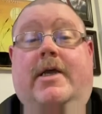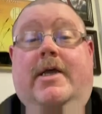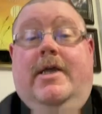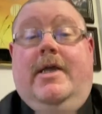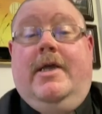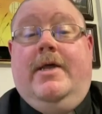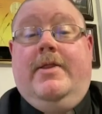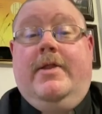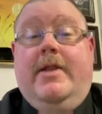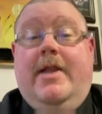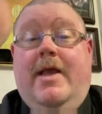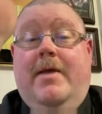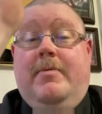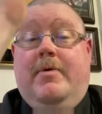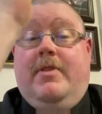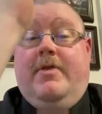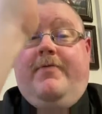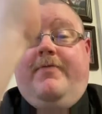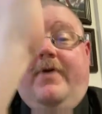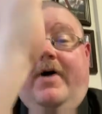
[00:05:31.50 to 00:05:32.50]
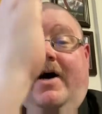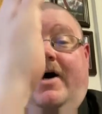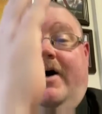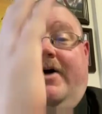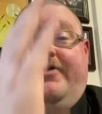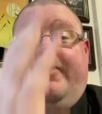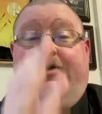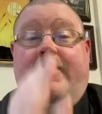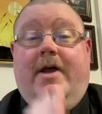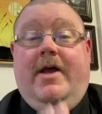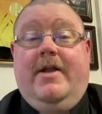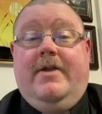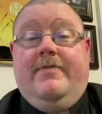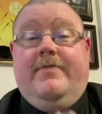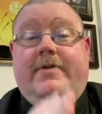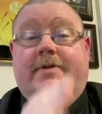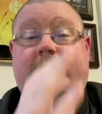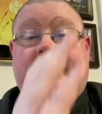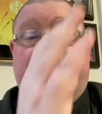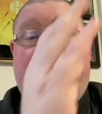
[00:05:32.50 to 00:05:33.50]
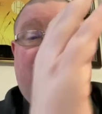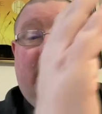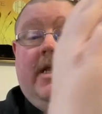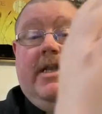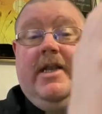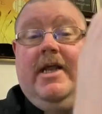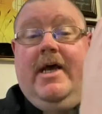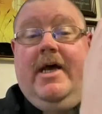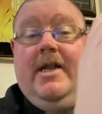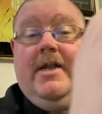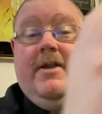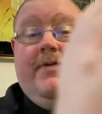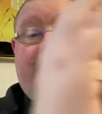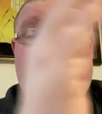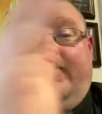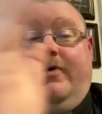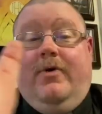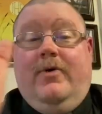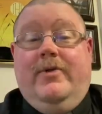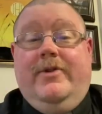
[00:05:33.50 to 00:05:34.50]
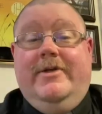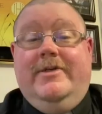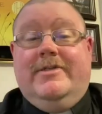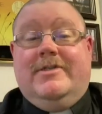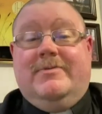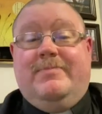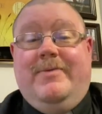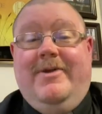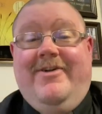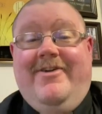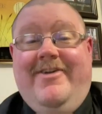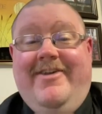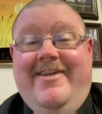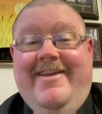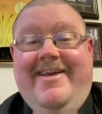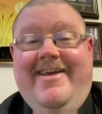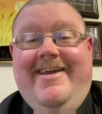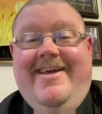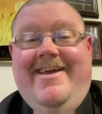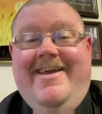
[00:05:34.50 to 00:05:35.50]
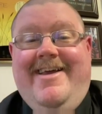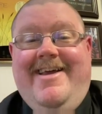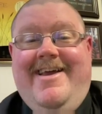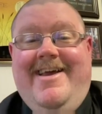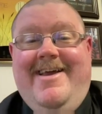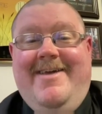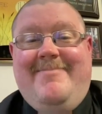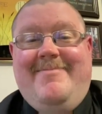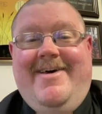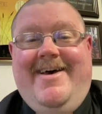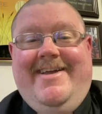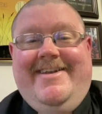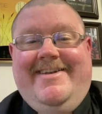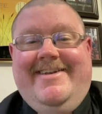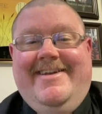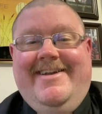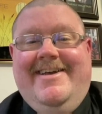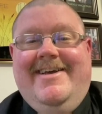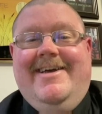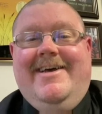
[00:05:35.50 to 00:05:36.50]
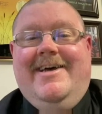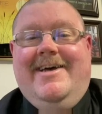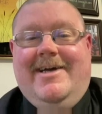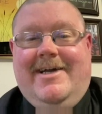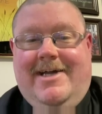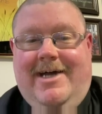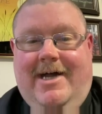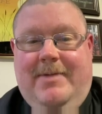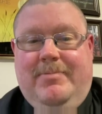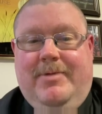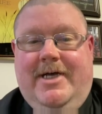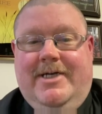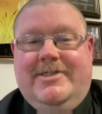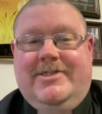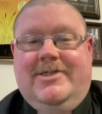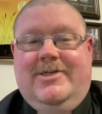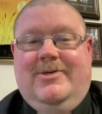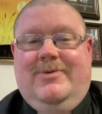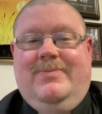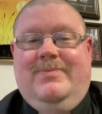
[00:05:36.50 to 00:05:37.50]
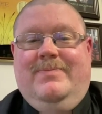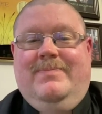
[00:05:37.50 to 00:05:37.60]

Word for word: In the name of the Father, and of the Son, and of the Holy Spirit. Amen. God bless you.